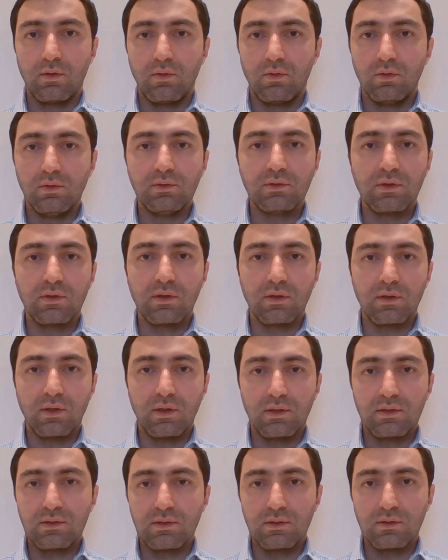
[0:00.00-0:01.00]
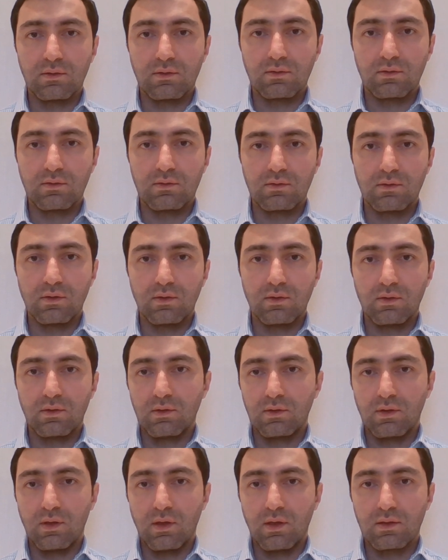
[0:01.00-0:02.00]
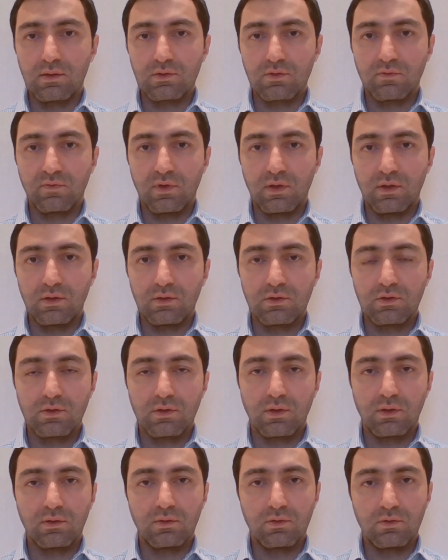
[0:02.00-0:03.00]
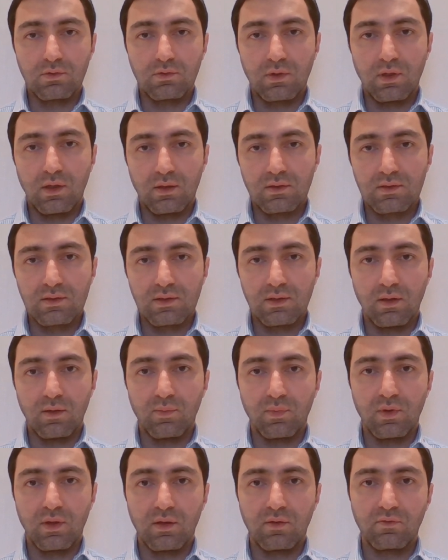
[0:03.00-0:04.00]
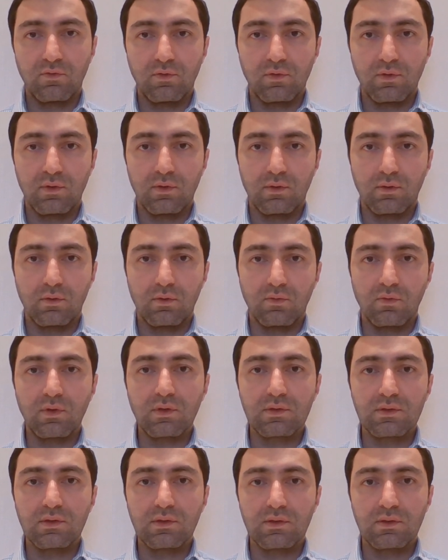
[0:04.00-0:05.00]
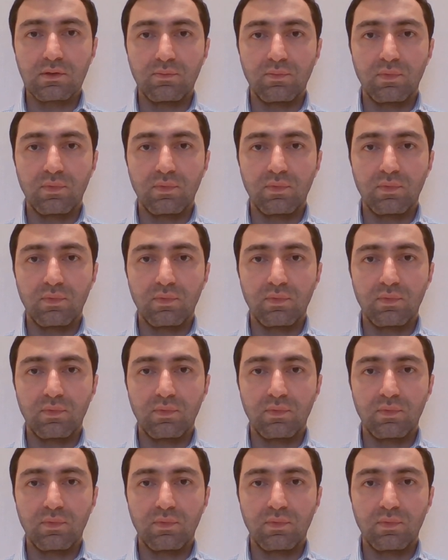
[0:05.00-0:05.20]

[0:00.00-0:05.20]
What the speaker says: older than 18 years of age, and you can still apply for the residency